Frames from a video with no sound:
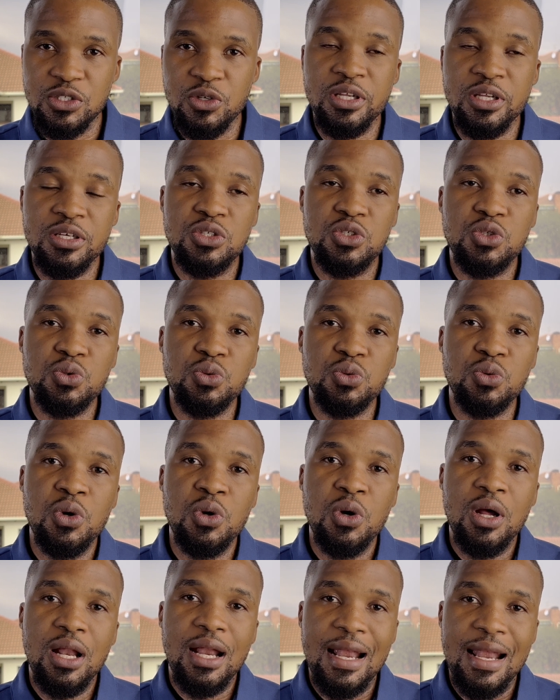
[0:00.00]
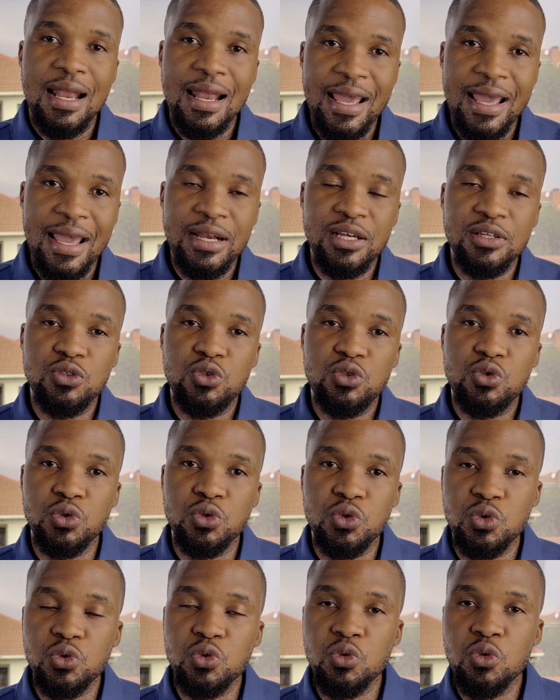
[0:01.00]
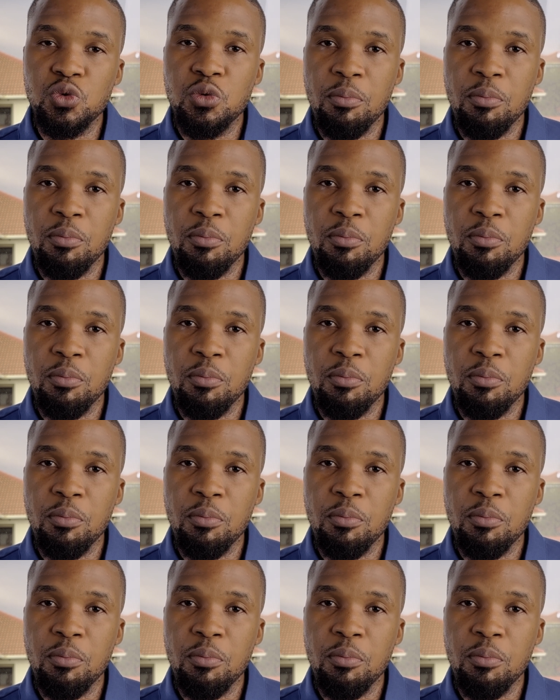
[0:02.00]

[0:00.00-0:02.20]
You need to learn to do